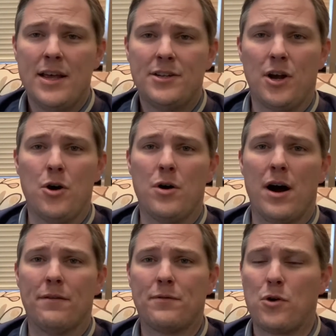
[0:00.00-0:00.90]
So,
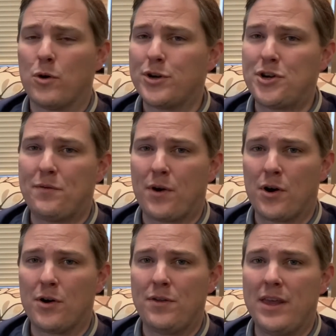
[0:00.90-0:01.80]
of course, you've
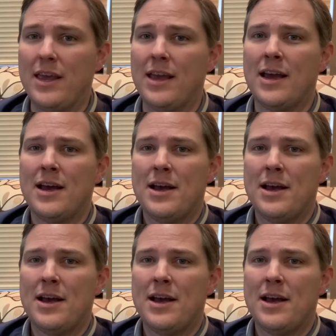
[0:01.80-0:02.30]
heard the